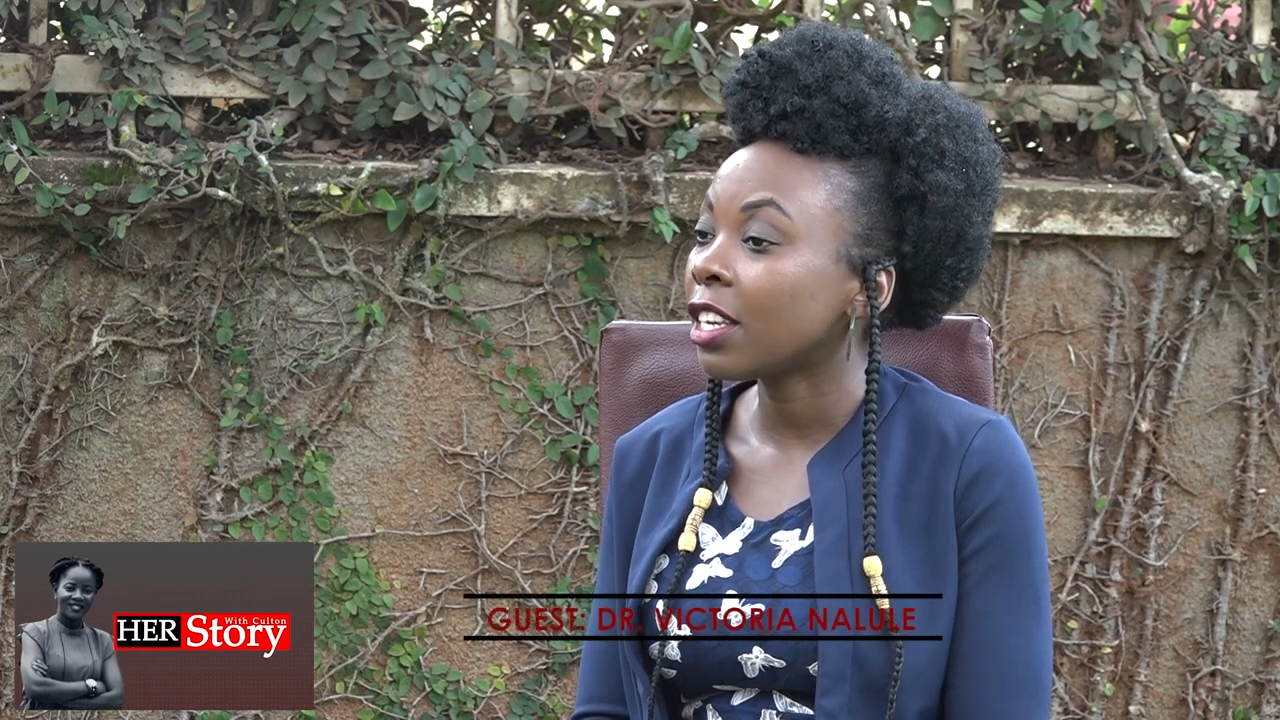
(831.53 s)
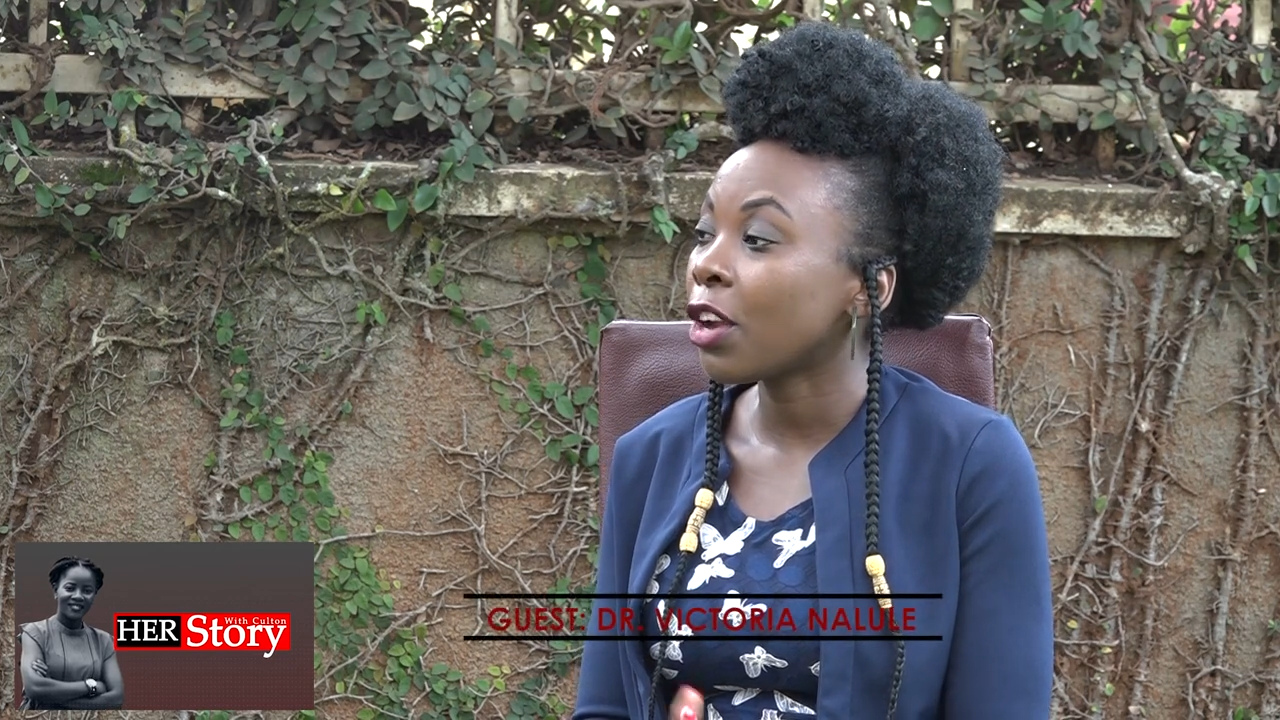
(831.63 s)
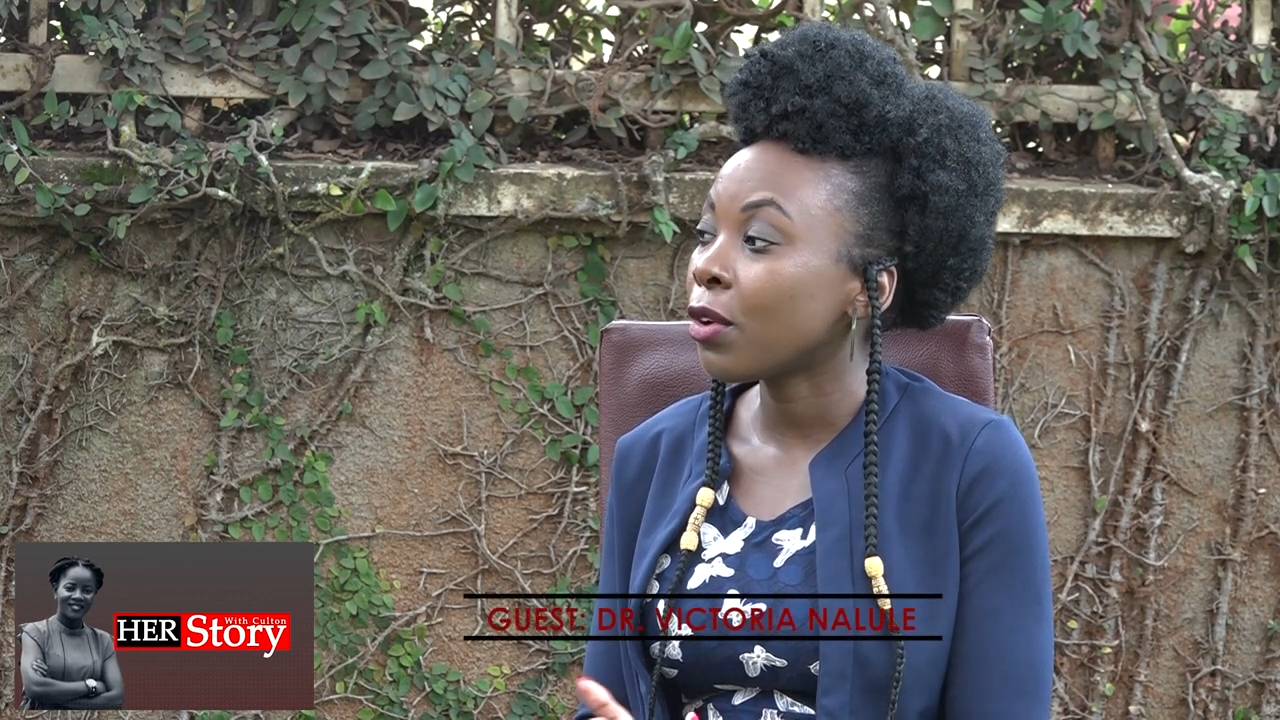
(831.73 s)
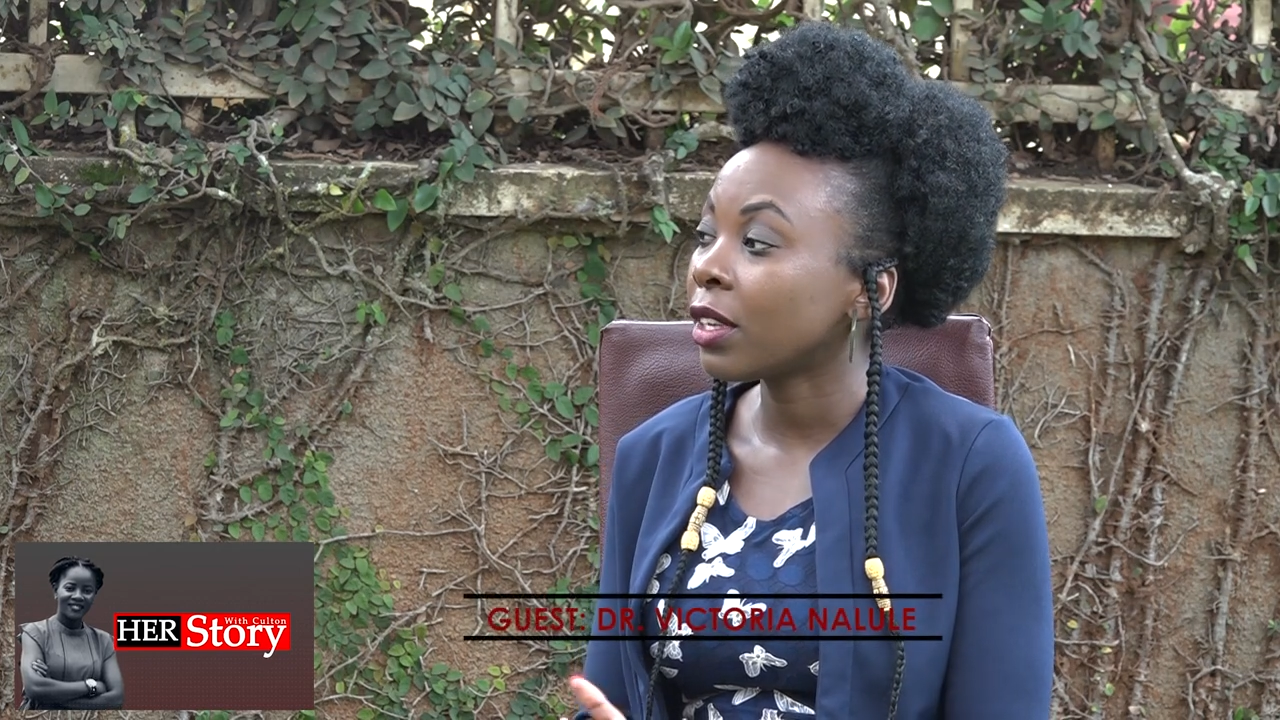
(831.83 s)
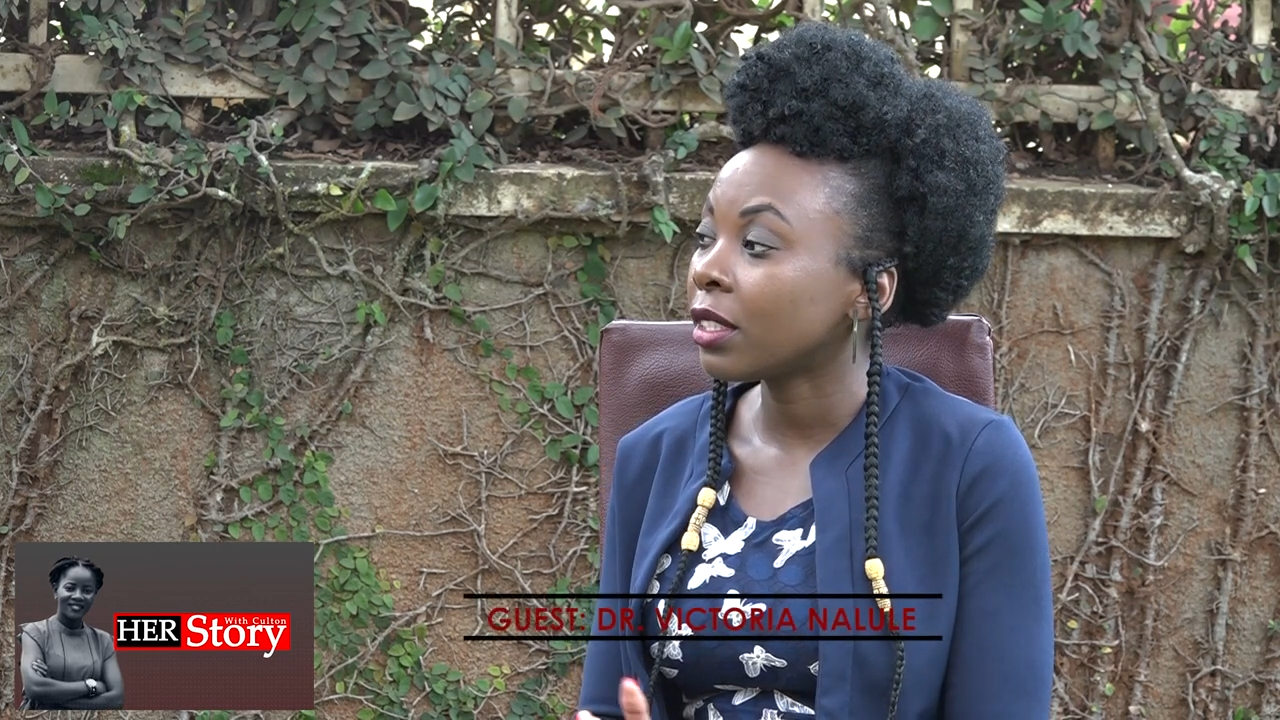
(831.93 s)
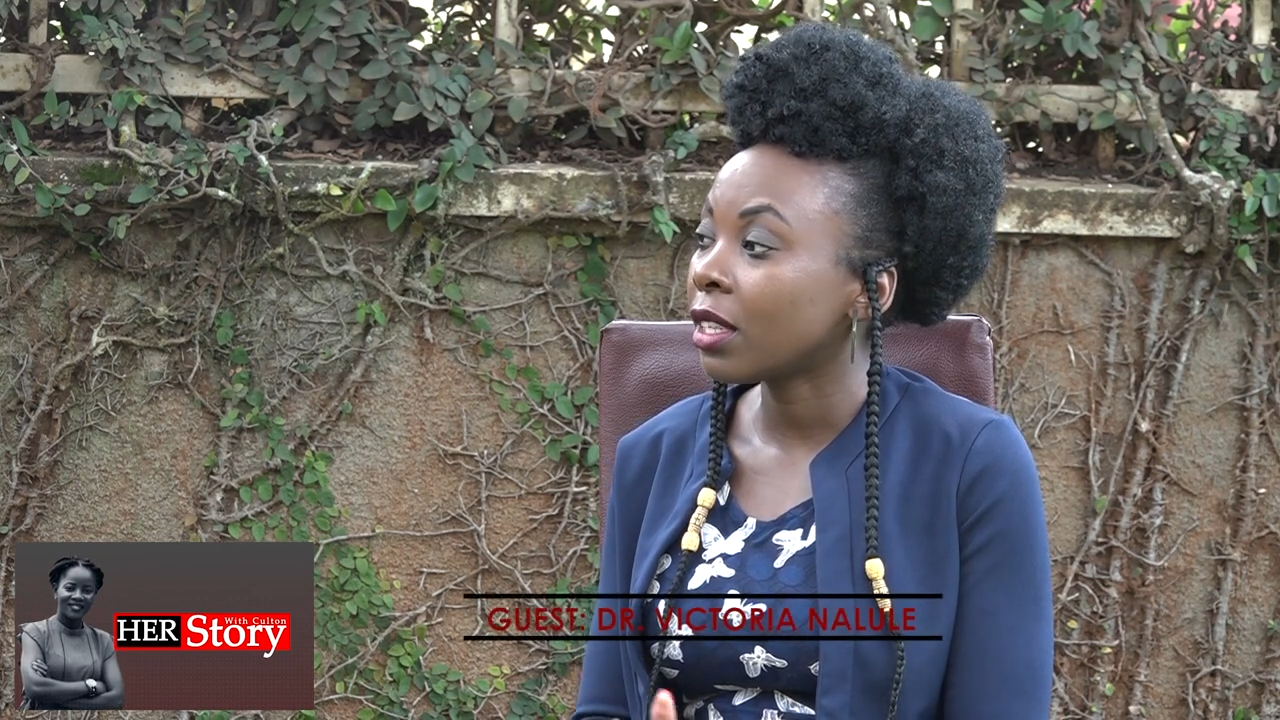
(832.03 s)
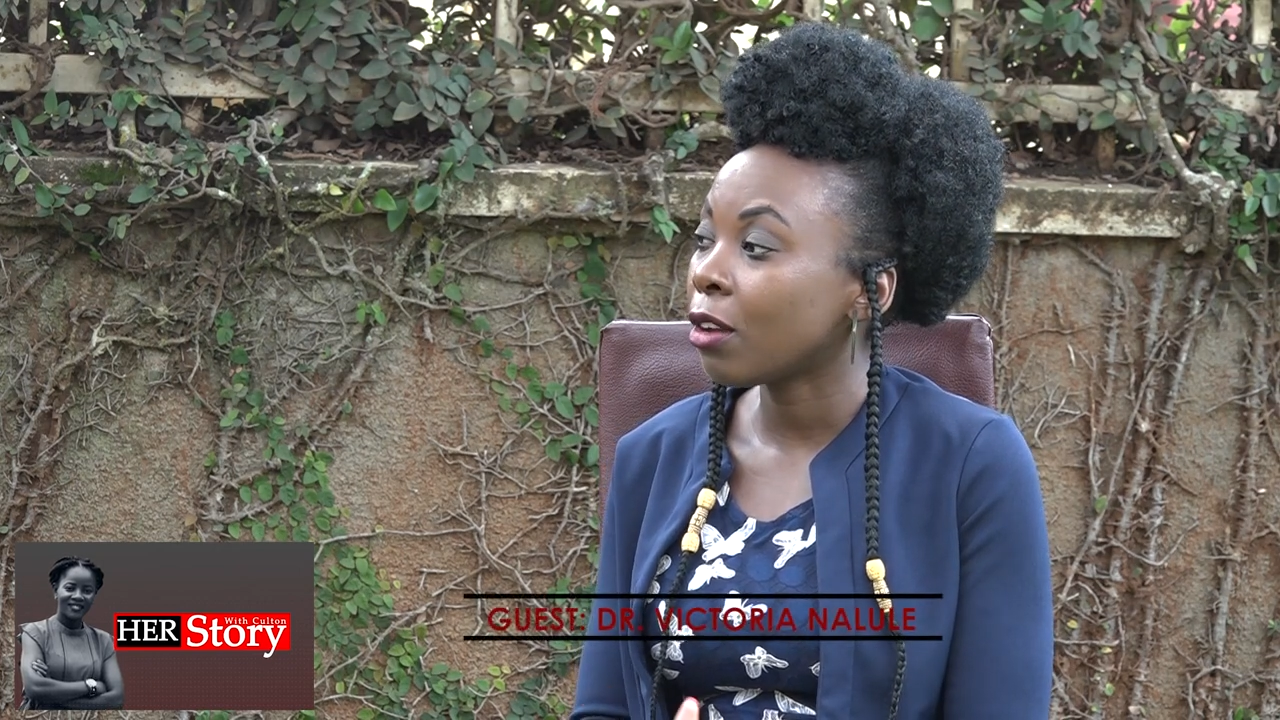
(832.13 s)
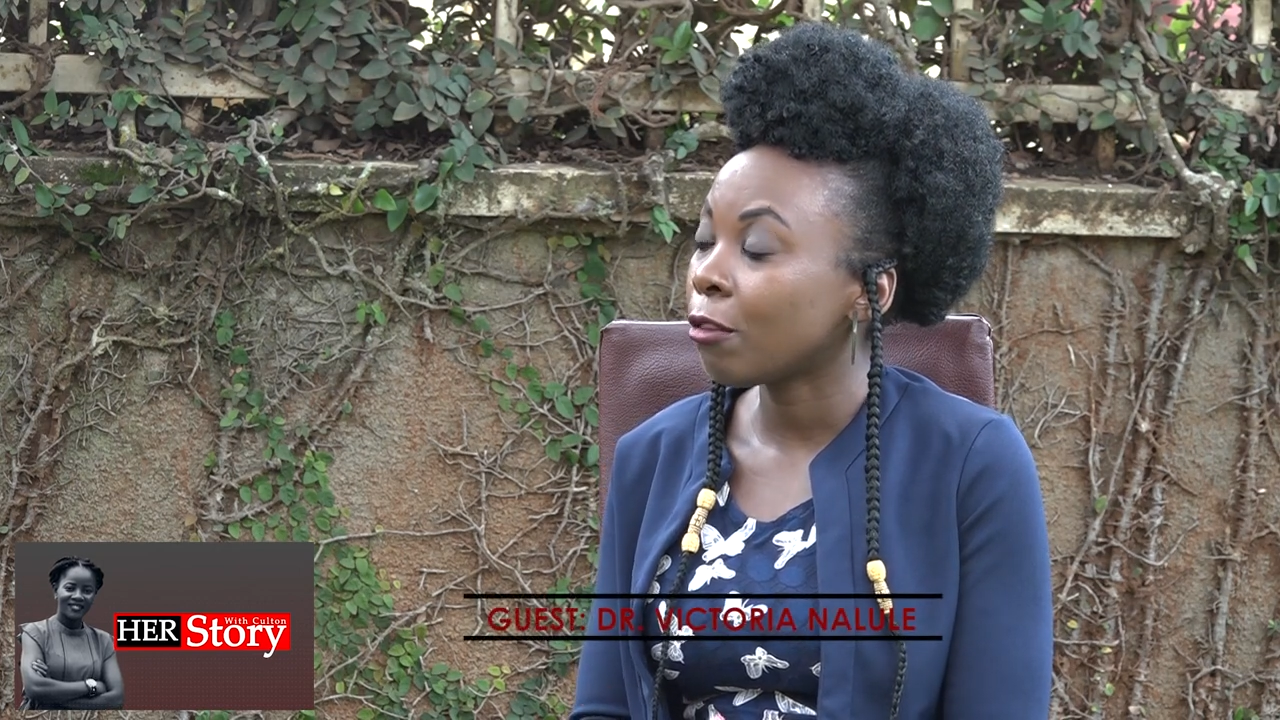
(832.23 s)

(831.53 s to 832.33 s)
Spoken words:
director